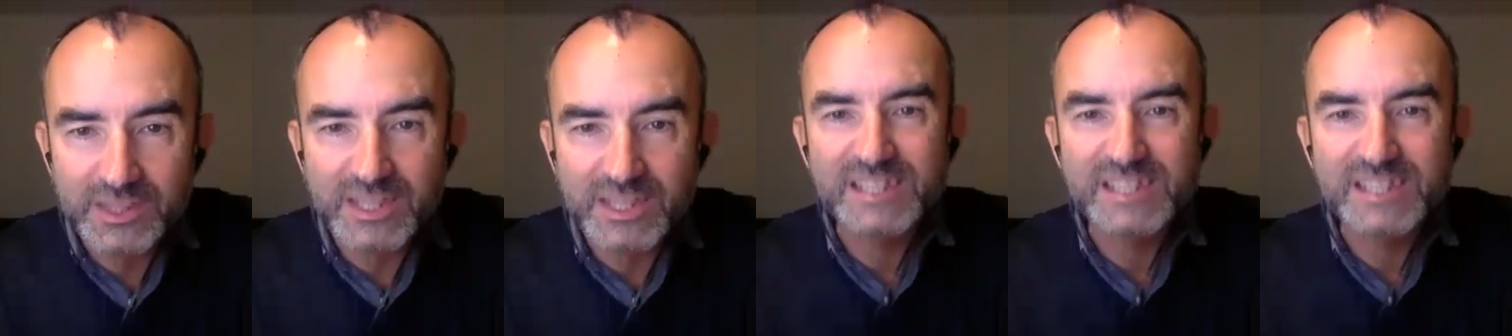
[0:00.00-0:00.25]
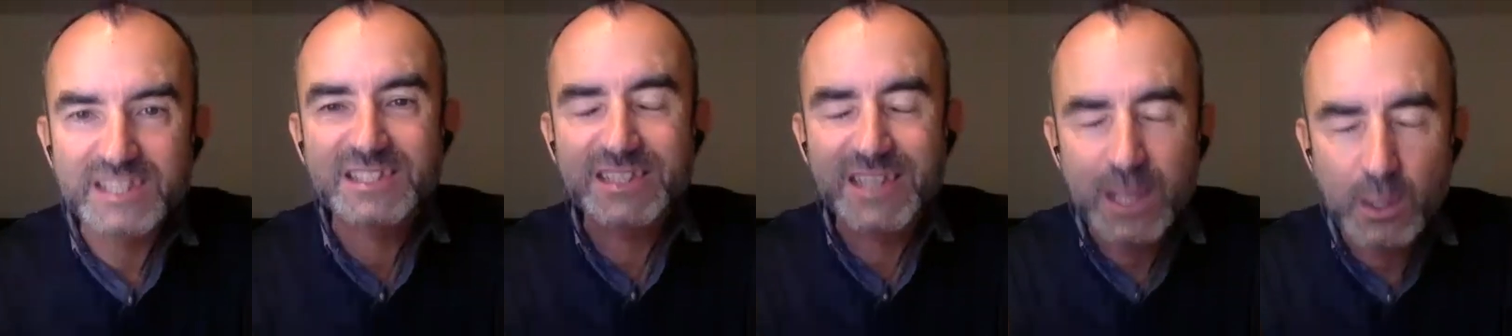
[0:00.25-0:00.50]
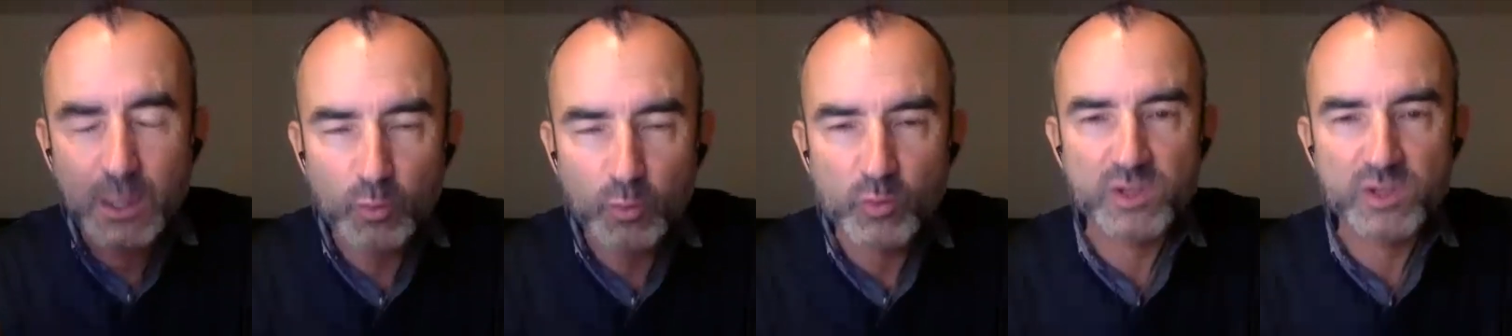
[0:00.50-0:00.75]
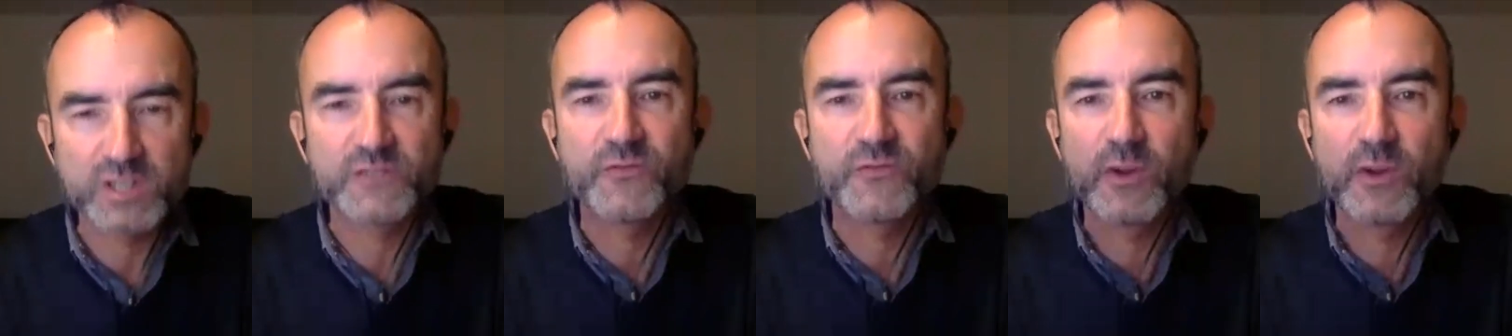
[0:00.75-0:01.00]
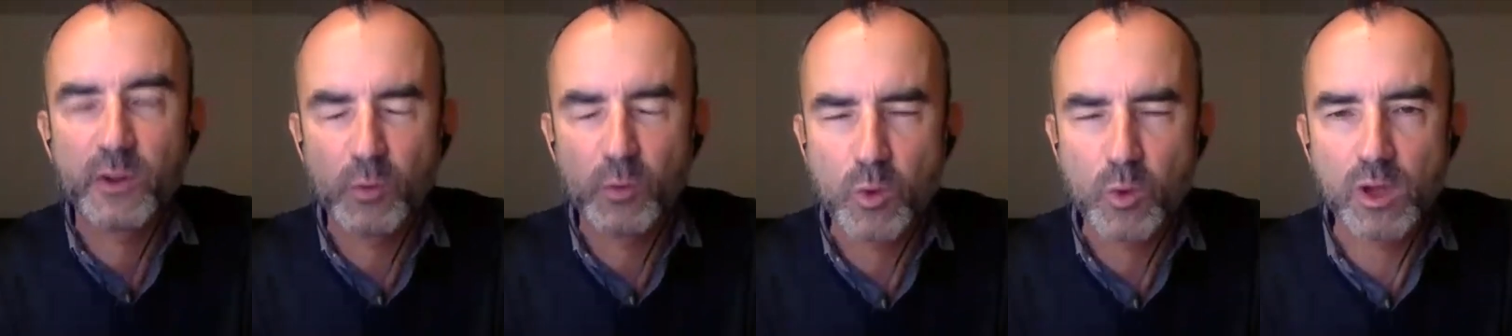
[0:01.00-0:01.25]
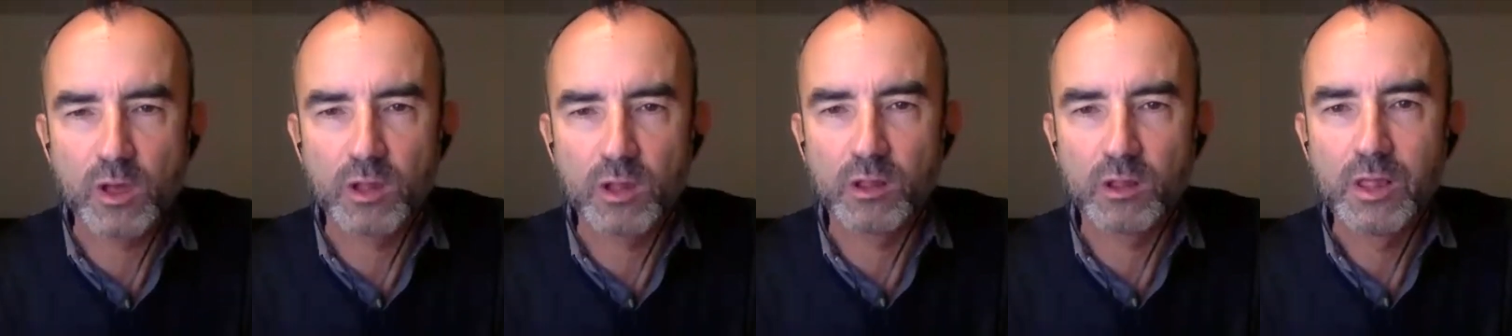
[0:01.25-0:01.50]
distinguish very
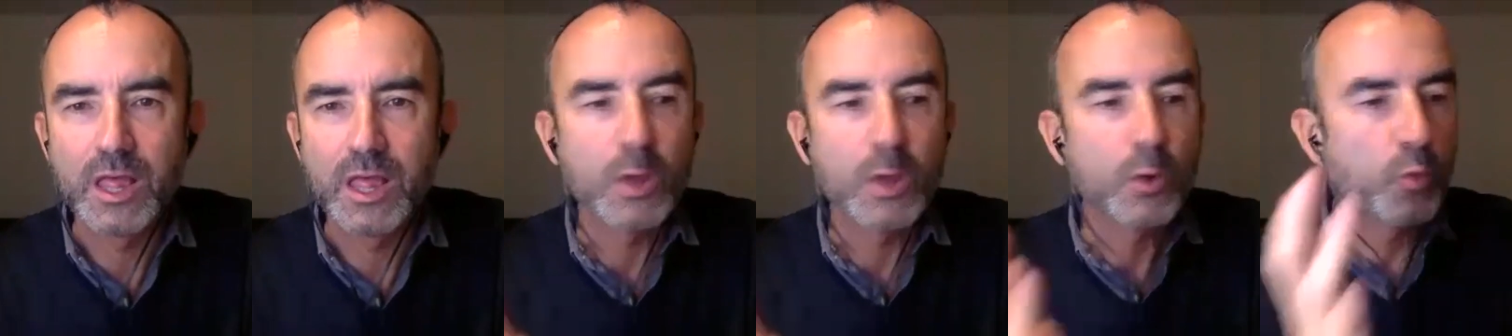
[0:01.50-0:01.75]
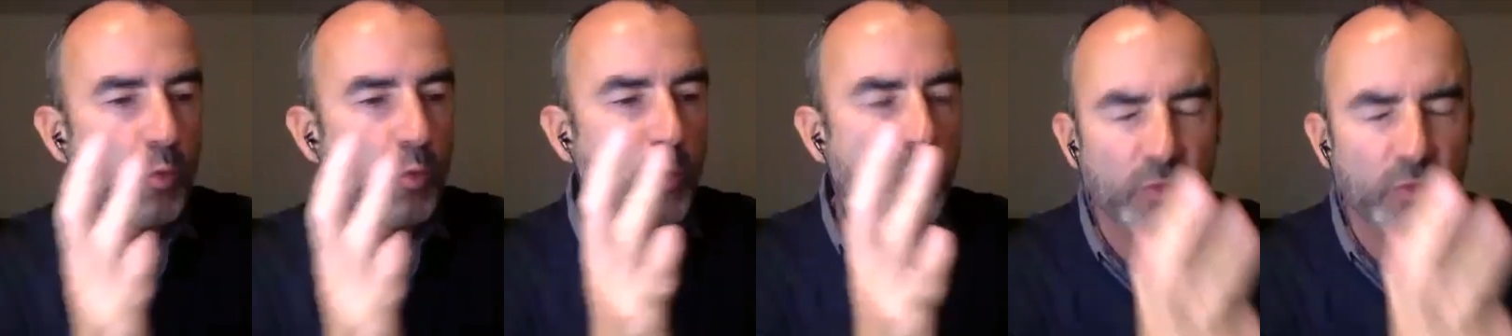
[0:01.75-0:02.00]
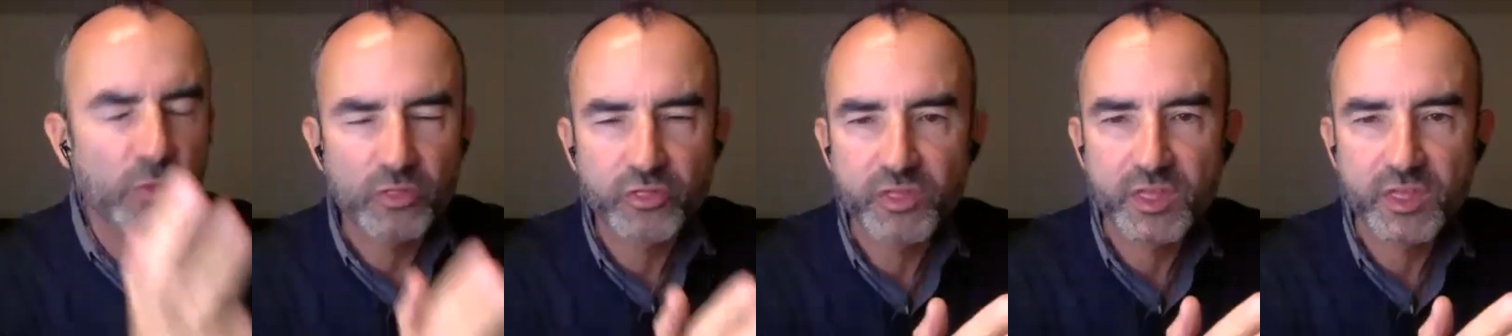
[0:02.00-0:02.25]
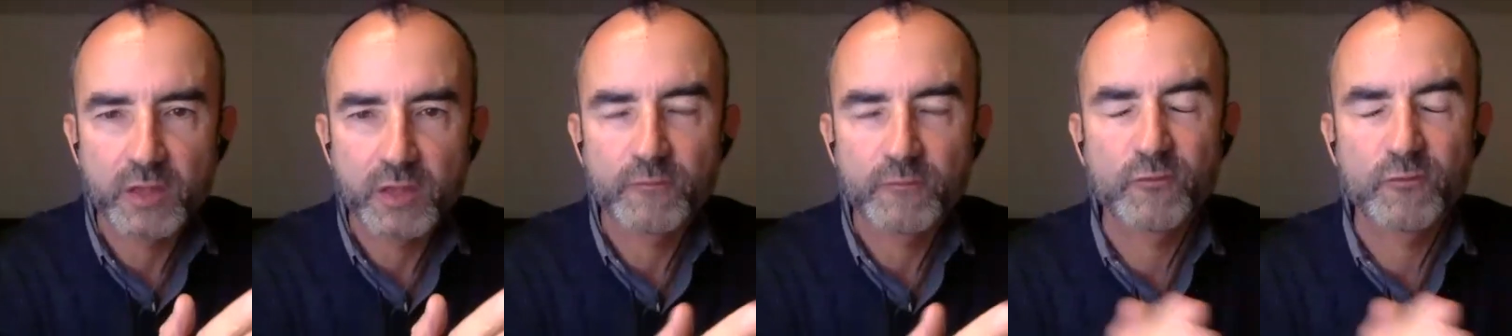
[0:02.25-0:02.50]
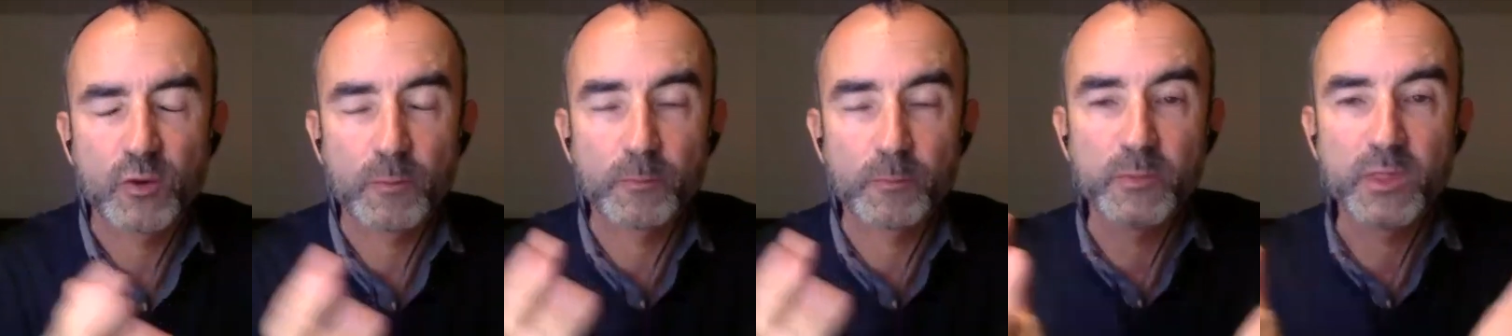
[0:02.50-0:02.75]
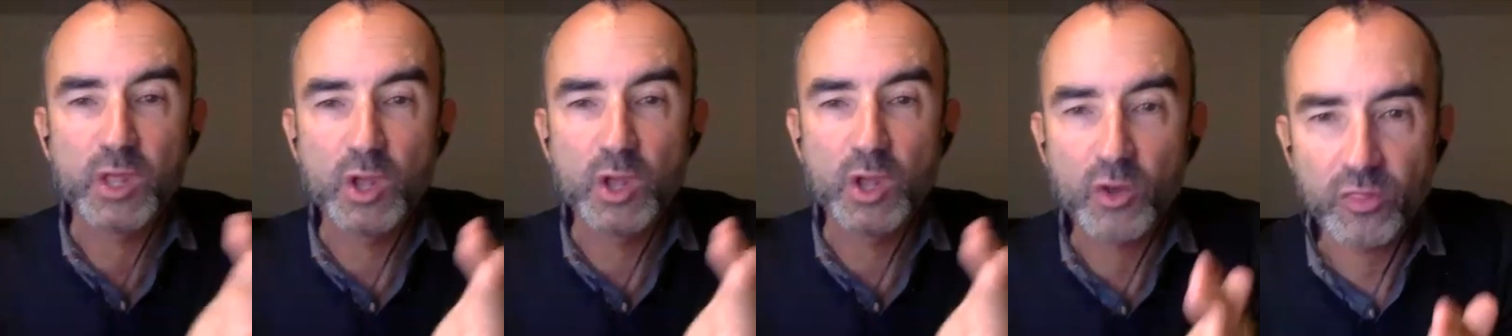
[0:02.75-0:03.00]
well one thing from
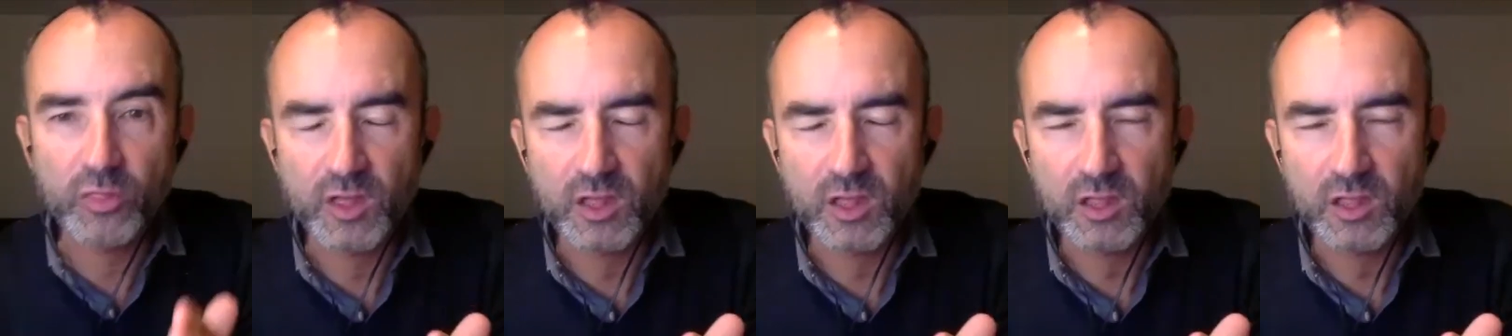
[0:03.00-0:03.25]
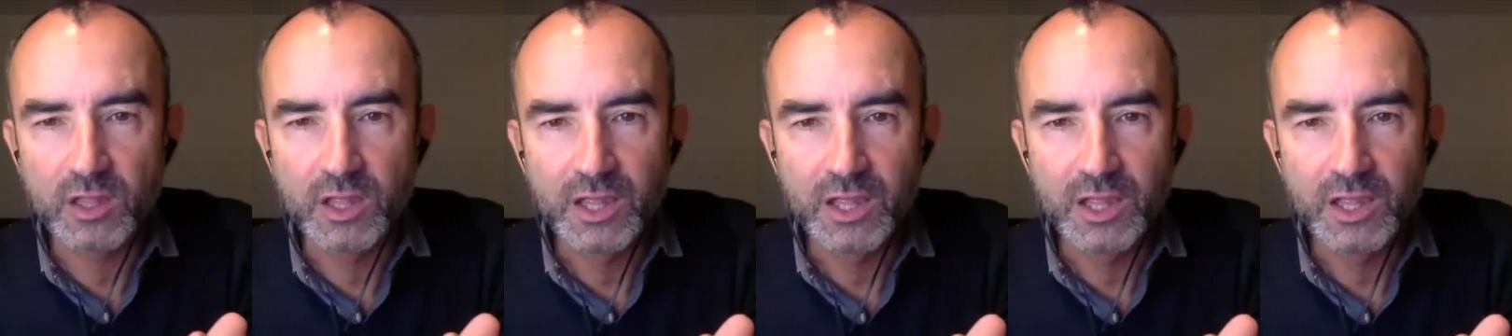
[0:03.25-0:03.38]
the other,